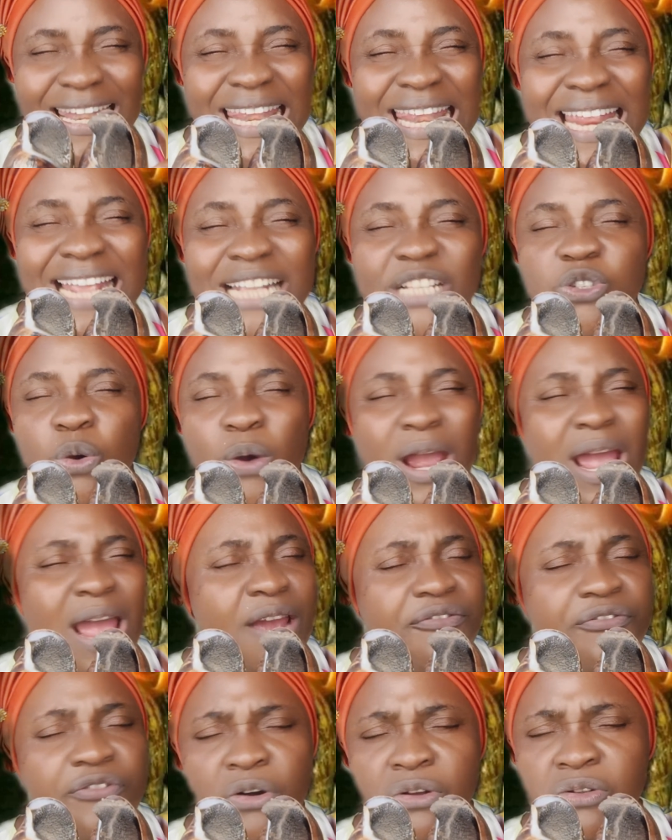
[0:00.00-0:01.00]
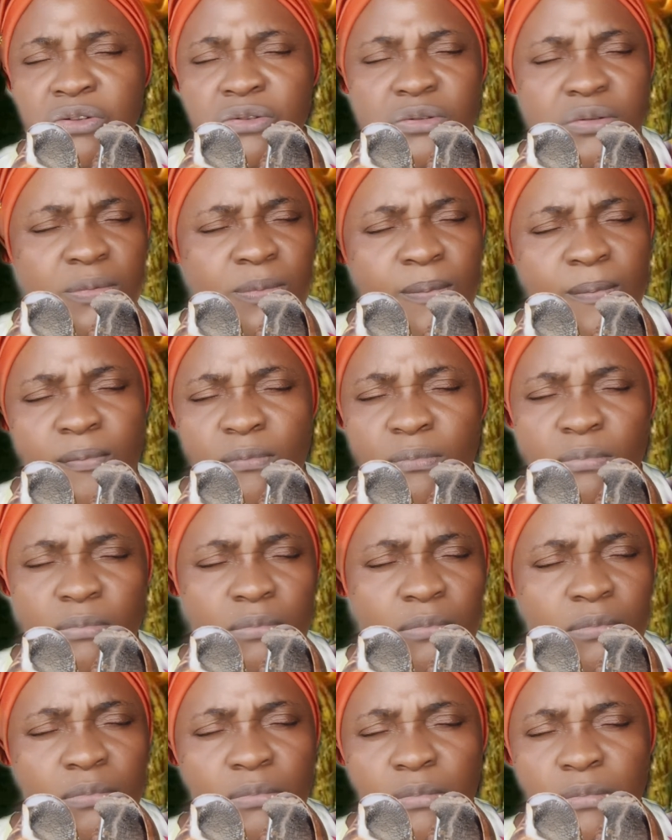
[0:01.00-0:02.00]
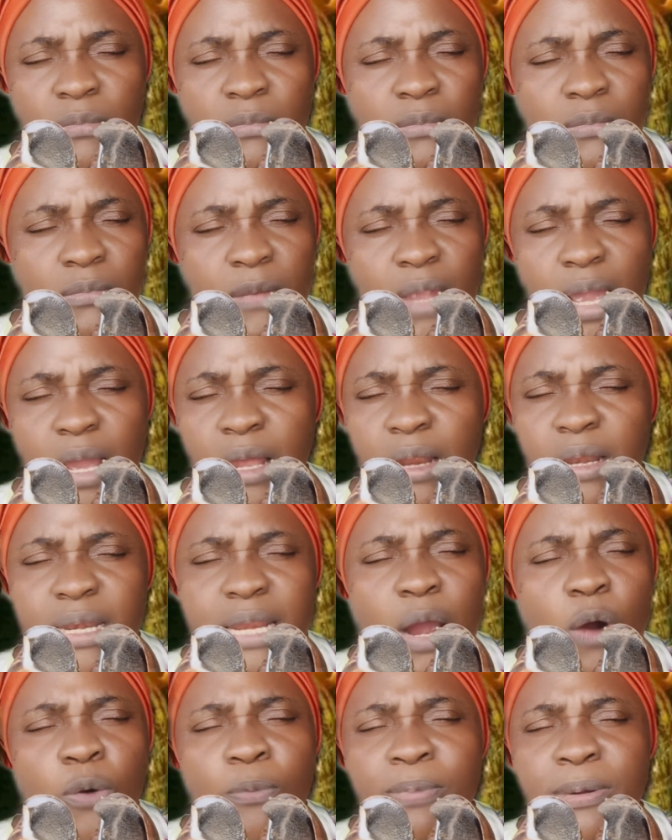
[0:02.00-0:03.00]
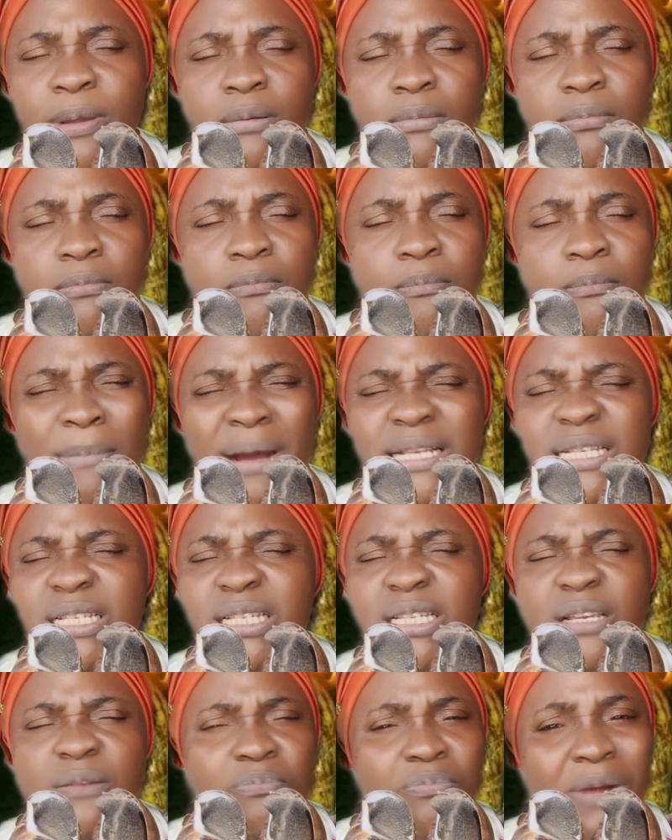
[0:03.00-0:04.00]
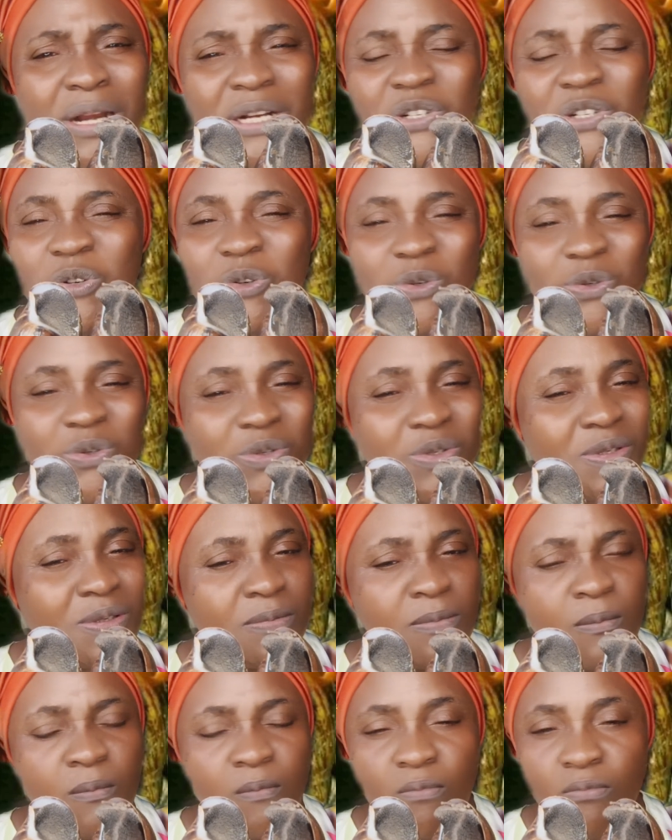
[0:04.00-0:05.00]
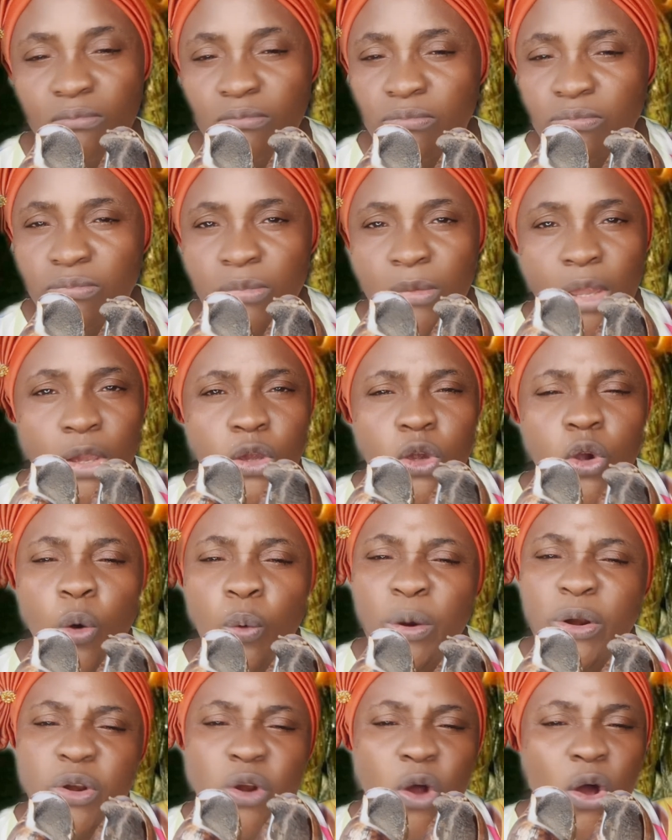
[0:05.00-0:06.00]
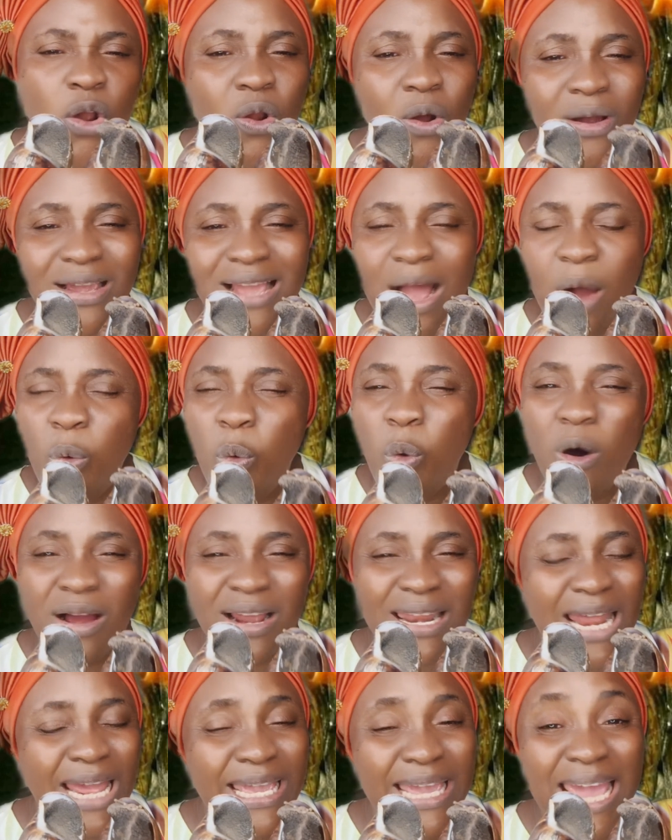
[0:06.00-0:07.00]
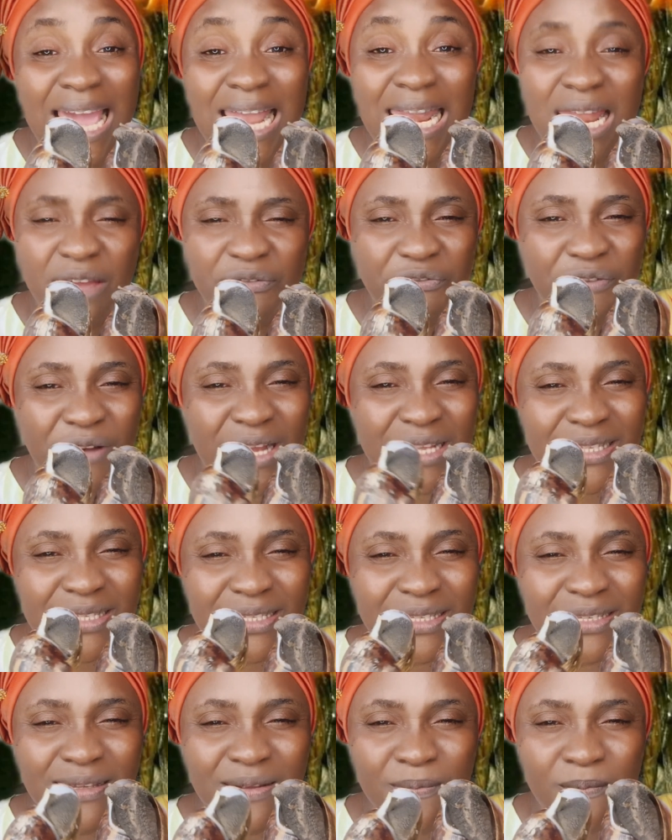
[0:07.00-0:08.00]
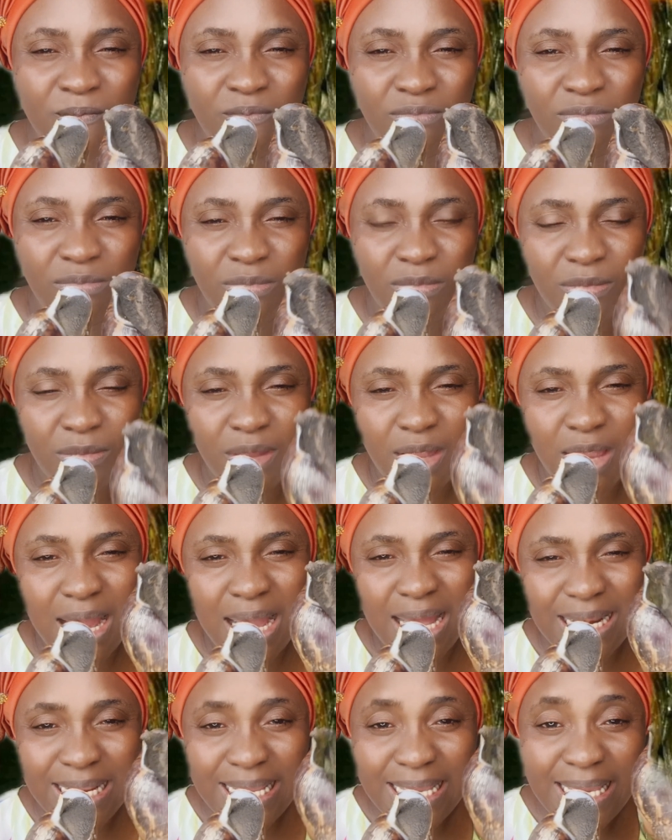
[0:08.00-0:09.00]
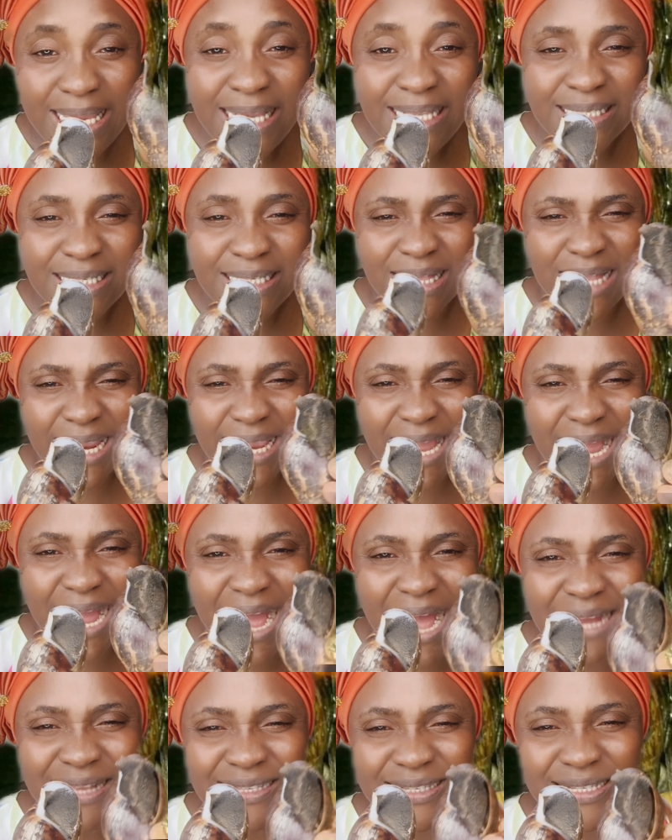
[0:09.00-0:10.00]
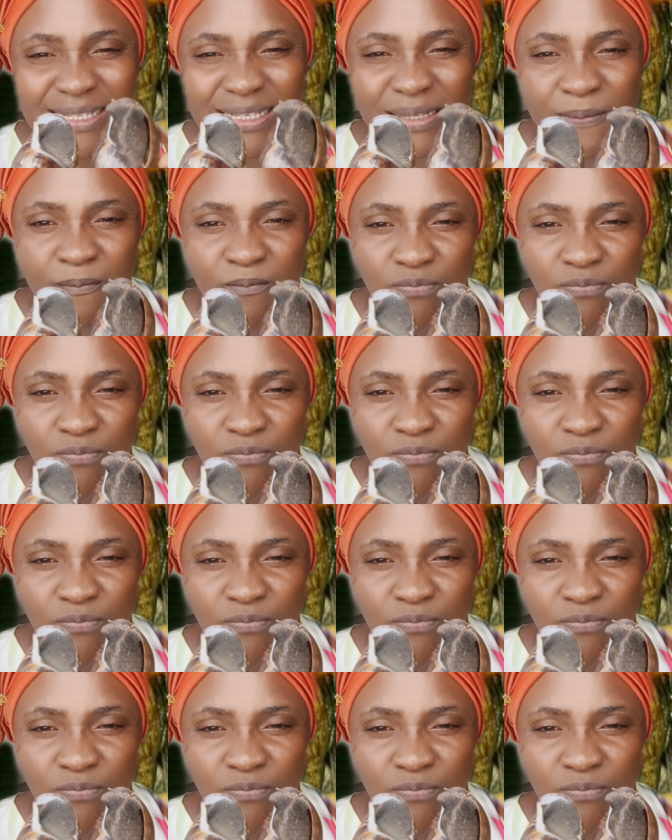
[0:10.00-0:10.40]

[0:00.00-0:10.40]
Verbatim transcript: little effort, and there will be massive breakthroughs. You will no longer walk like elephants and eat like ants.